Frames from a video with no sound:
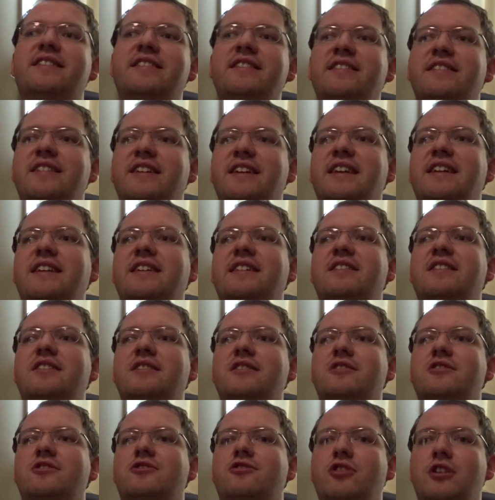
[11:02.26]
the link in the
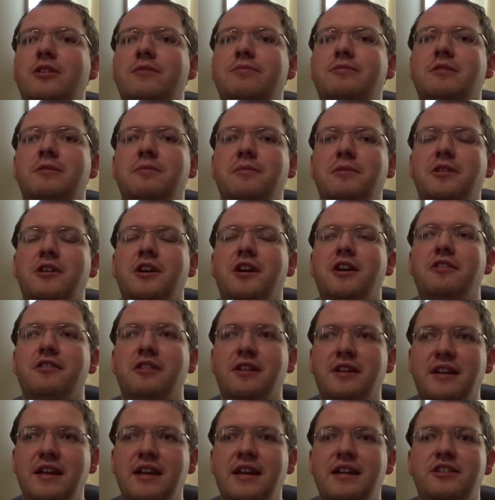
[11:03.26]
description below
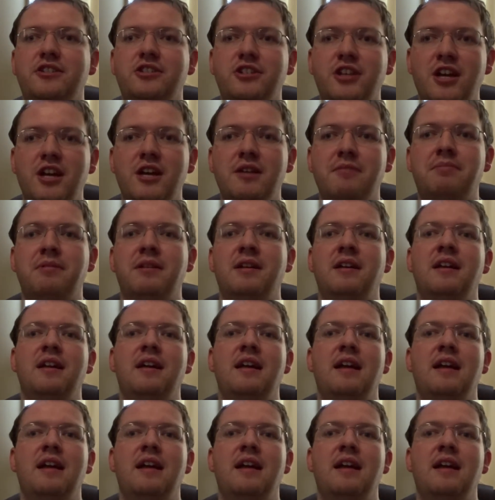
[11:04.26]
to catch up.